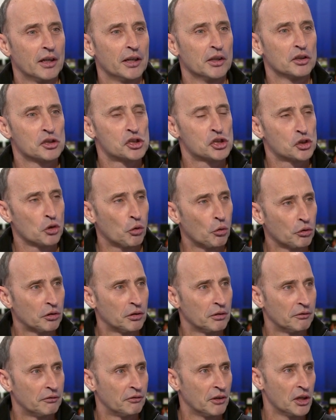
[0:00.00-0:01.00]
in the
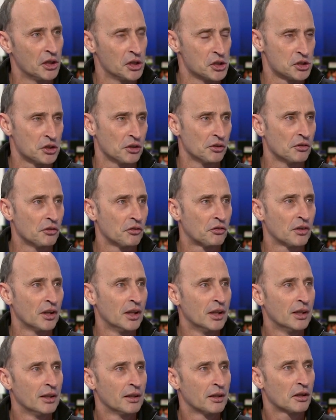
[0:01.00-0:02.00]
shorter versions,
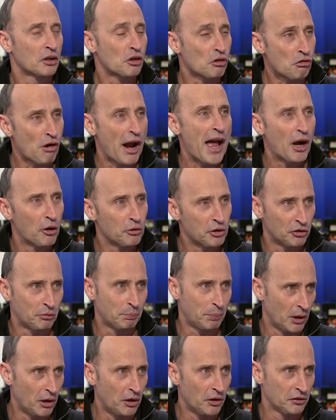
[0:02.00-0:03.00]
the crowd is
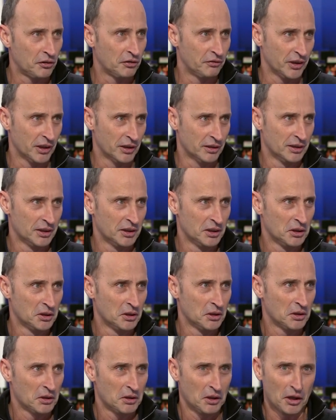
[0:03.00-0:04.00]
part of it.
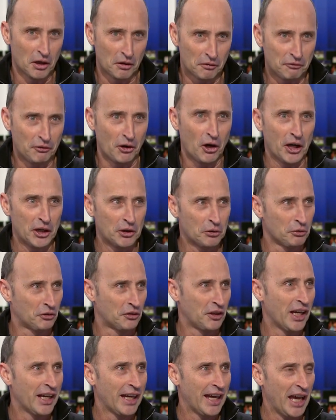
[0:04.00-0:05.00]
You know, finals
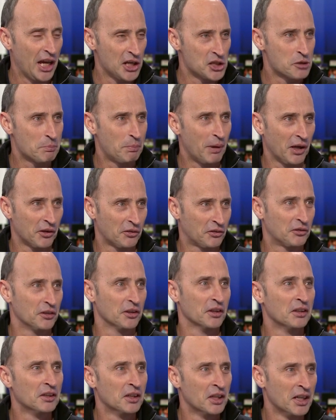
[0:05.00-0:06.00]
day at
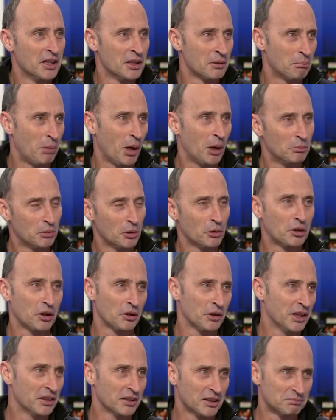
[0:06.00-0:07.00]
Edgbaston, Bumble
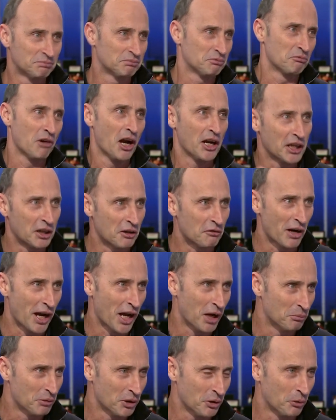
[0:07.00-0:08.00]
doing the running
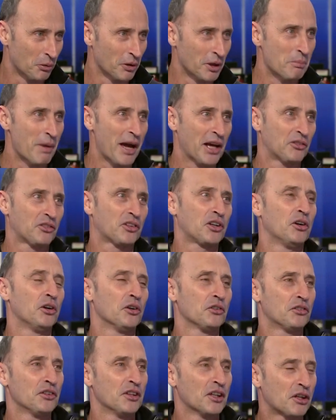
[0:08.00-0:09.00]
around with all the
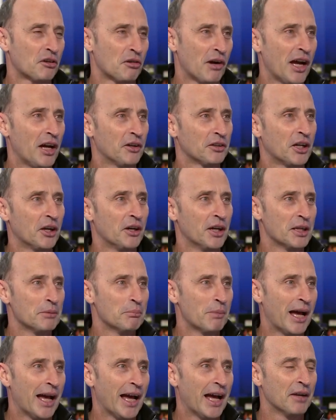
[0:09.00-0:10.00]
mascots and the crowd going
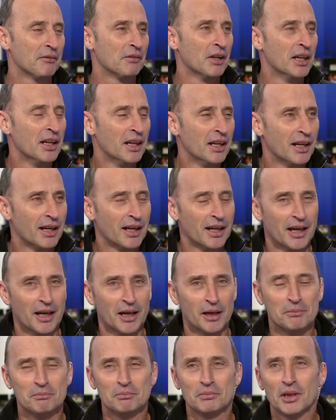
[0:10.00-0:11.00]
mad.
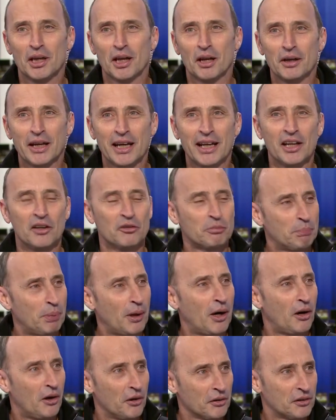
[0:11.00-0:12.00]
You know, it is
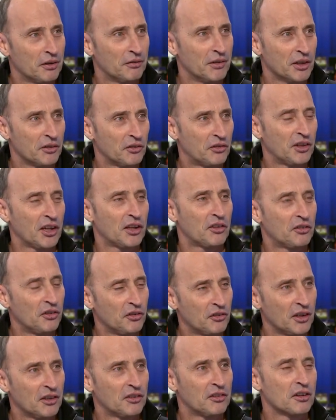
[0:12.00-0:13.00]
part of it.
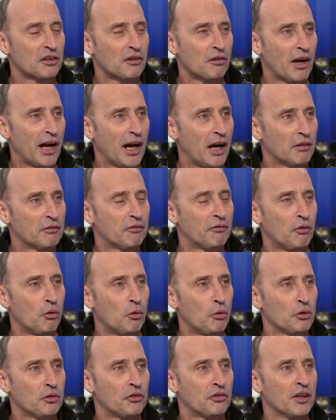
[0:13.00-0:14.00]
Sixes into the crowd,
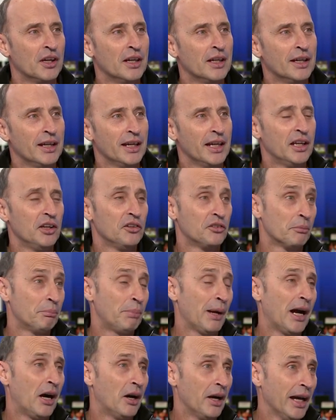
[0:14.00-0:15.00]
fours, it is
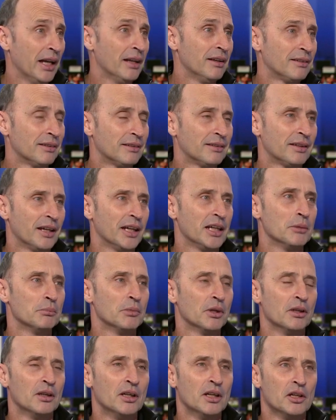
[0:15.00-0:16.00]
about
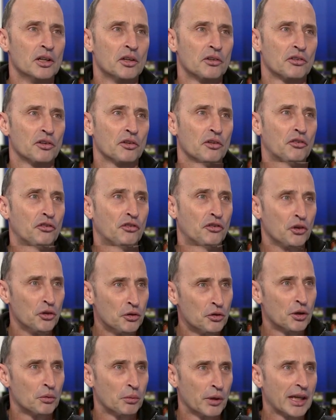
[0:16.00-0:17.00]
entertainment. So the
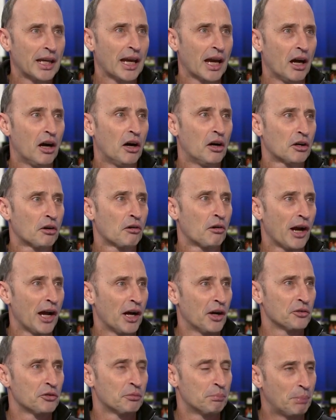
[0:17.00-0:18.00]
sooner we get our
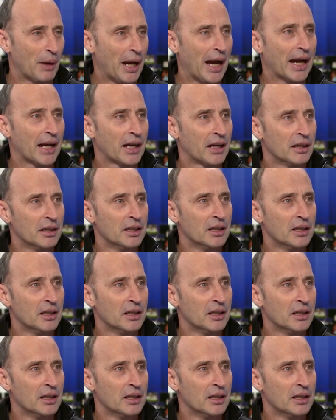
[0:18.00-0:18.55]
crowds back,